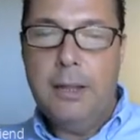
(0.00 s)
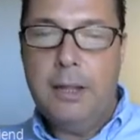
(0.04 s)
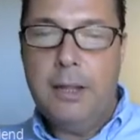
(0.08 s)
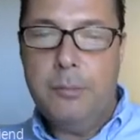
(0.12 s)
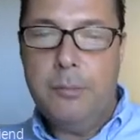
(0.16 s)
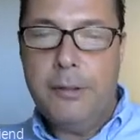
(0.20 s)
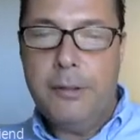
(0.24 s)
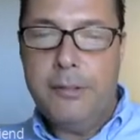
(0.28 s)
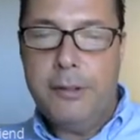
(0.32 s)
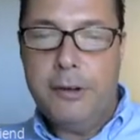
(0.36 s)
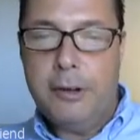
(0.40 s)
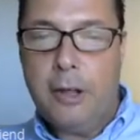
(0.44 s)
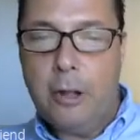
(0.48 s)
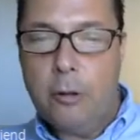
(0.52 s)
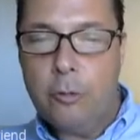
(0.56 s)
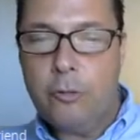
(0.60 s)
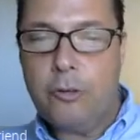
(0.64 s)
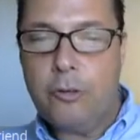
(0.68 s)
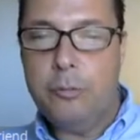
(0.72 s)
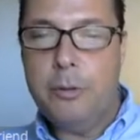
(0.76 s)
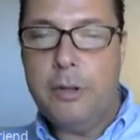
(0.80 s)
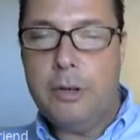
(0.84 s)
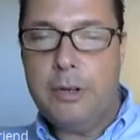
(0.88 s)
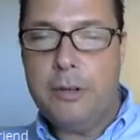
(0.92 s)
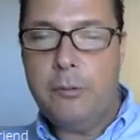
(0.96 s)
And then
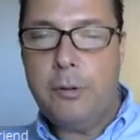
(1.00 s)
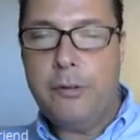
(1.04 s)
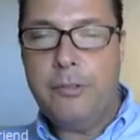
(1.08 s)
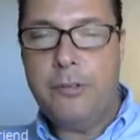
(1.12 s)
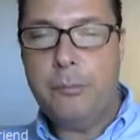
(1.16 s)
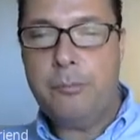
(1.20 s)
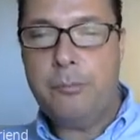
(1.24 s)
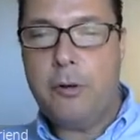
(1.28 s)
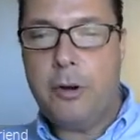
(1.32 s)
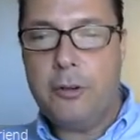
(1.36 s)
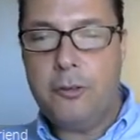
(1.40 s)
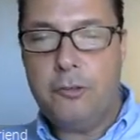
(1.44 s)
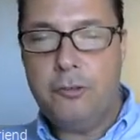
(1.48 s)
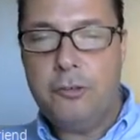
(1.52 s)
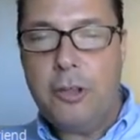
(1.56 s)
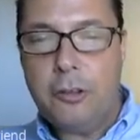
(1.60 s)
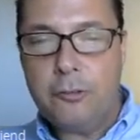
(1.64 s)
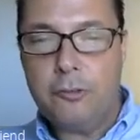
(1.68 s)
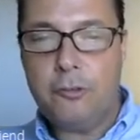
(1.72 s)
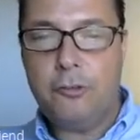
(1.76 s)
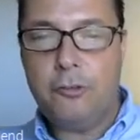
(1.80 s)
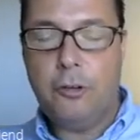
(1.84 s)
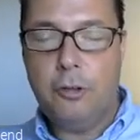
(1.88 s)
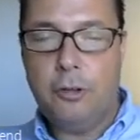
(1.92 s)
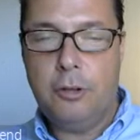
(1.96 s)
ultimately, when the price
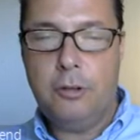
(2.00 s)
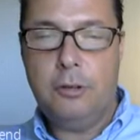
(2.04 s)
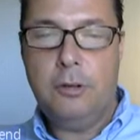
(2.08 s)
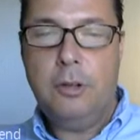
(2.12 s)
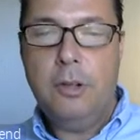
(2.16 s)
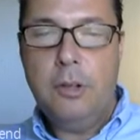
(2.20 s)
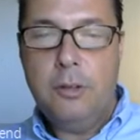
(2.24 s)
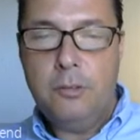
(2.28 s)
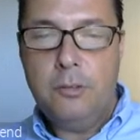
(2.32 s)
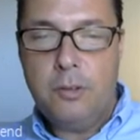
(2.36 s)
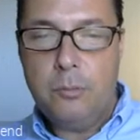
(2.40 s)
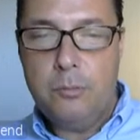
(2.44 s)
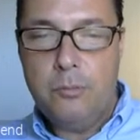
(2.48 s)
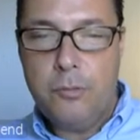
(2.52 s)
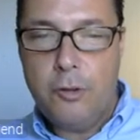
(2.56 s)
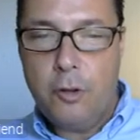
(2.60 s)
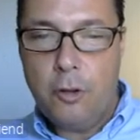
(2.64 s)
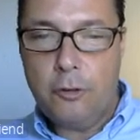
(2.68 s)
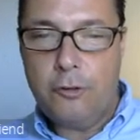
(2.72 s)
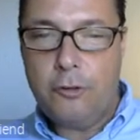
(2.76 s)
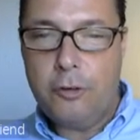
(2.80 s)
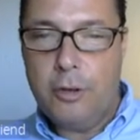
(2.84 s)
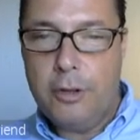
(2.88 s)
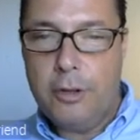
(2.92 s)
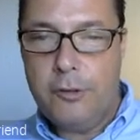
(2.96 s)
does turn,
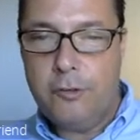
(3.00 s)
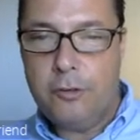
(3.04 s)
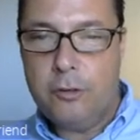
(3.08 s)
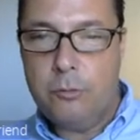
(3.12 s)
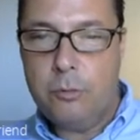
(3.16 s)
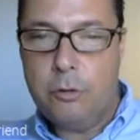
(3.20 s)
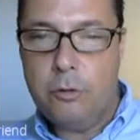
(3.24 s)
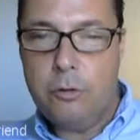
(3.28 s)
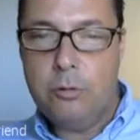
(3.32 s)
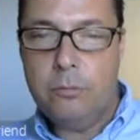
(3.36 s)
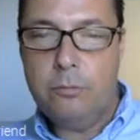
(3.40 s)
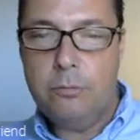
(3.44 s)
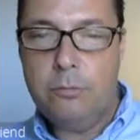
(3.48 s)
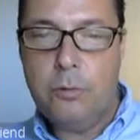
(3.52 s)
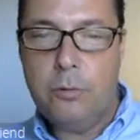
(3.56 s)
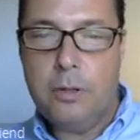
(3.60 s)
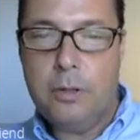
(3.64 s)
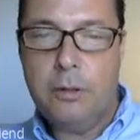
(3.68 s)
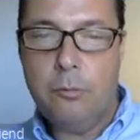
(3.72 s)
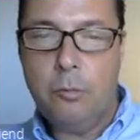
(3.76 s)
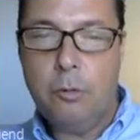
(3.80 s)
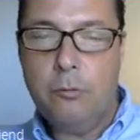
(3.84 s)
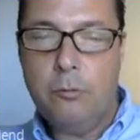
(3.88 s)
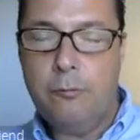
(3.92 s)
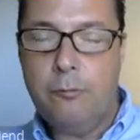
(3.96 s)
the oscillator
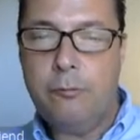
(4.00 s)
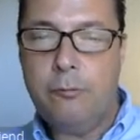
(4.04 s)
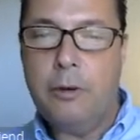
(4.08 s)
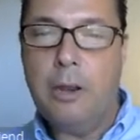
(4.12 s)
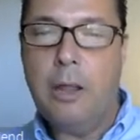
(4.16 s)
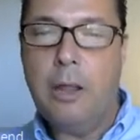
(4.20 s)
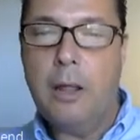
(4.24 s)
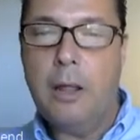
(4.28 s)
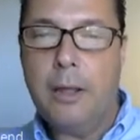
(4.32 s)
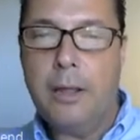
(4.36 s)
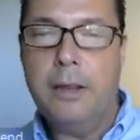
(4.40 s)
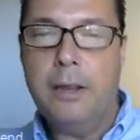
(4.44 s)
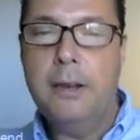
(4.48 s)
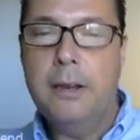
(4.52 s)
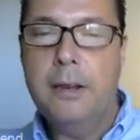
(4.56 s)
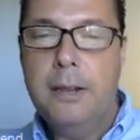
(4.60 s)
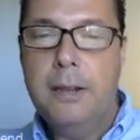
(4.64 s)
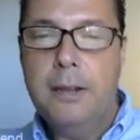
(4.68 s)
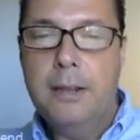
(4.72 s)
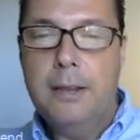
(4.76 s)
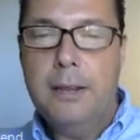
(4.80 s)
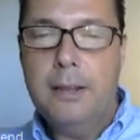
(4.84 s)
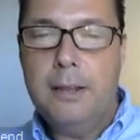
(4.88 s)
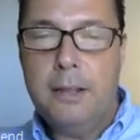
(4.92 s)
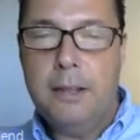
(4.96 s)
will fly.
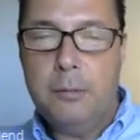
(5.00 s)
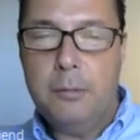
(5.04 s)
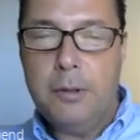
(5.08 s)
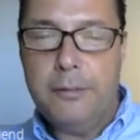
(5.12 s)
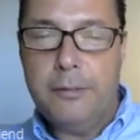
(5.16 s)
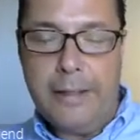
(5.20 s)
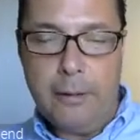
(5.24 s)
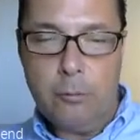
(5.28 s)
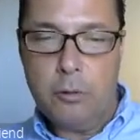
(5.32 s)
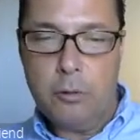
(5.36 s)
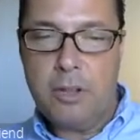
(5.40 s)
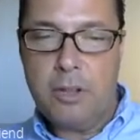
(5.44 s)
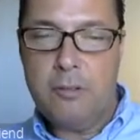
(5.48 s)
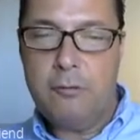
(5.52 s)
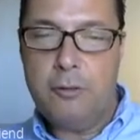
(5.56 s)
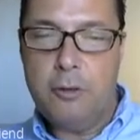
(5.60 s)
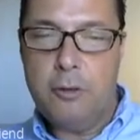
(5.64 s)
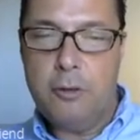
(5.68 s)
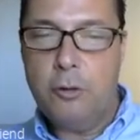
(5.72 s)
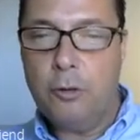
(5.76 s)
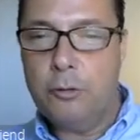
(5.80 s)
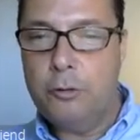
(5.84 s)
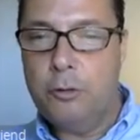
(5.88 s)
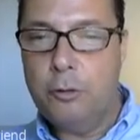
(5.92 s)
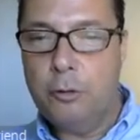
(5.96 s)
And that will give
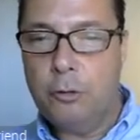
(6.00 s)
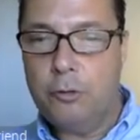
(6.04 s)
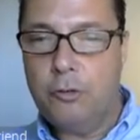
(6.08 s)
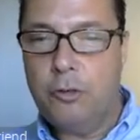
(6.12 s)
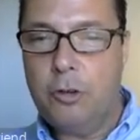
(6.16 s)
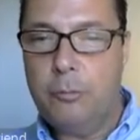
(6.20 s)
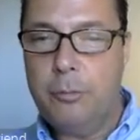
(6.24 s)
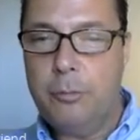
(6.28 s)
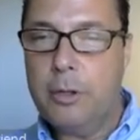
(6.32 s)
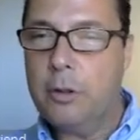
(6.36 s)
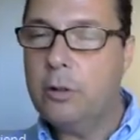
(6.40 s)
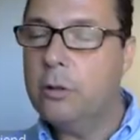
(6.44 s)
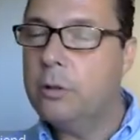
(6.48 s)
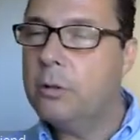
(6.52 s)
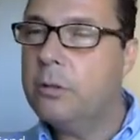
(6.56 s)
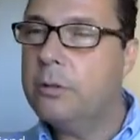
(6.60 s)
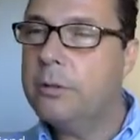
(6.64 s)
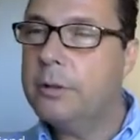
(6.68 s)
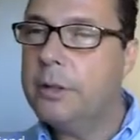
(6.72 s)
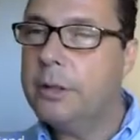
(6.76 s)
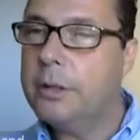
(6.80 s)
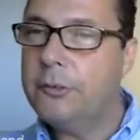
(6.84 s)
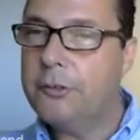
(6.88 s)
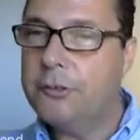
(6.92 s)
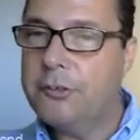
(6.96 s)
you your
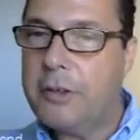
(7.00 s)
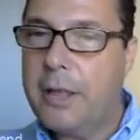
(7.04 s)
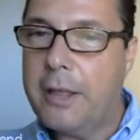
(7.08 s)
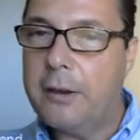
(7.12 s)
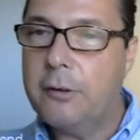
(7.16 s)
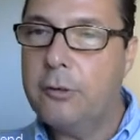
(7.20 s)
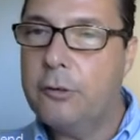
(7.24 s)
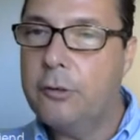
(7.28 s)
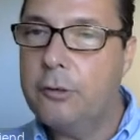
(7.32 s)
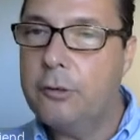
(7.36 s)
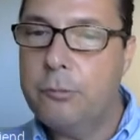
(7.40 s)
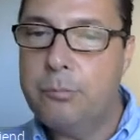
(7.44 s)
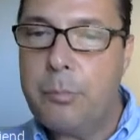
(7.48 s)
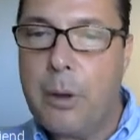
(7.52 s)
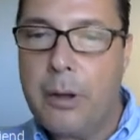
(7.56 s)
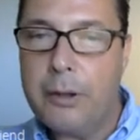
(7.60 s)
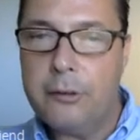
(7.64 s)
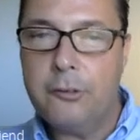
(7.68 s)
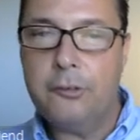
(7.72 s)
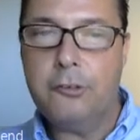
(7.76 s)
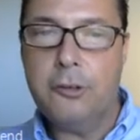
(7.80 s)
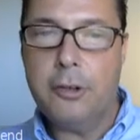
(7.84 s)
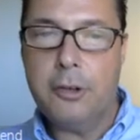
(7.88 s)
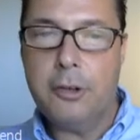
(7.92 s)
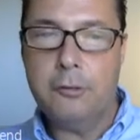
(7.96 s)
typical standard
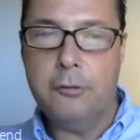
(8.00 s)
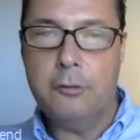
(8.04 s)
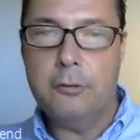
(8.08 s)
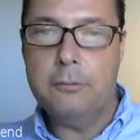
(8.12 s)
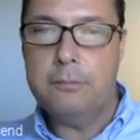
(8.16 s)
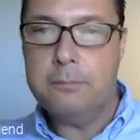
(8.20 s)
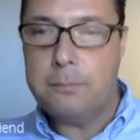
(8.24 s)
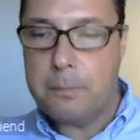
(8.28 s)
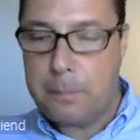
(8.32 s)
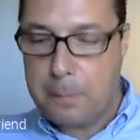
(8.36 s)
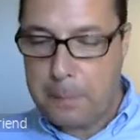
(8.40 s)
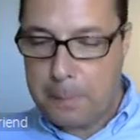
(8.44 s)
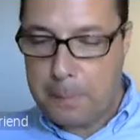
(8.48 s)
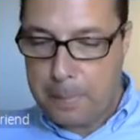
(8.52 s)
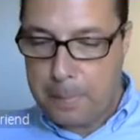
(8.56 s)
buy signal.